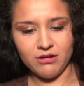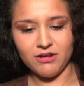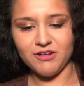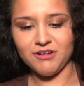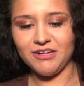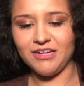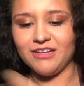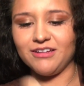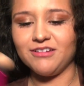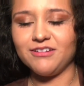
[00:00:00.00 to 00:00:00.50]

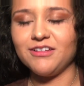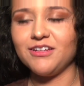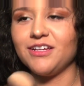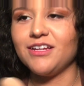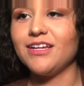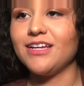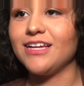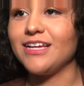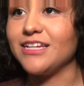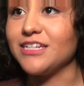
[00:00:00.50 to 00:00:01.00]
okay,
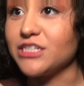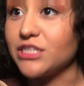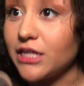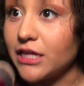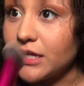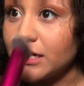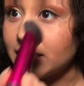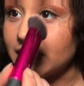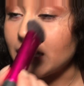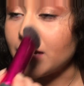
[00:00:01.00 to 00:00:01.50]
and
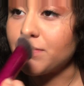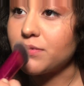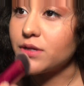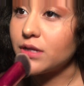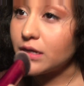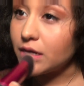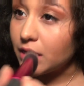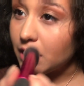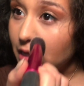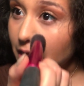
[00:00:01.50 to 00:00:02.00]
then tap
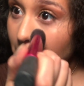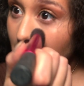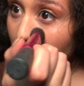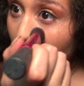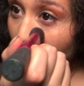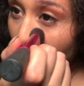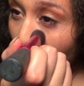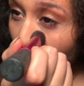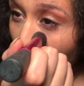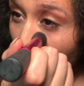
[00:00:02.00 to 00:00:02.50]
in, and then
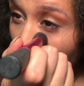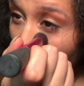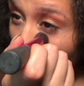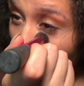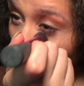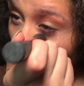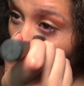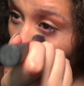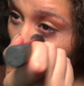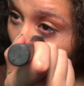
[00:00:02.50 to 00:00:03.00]
I go
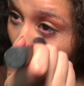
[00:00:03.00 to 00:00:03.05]
here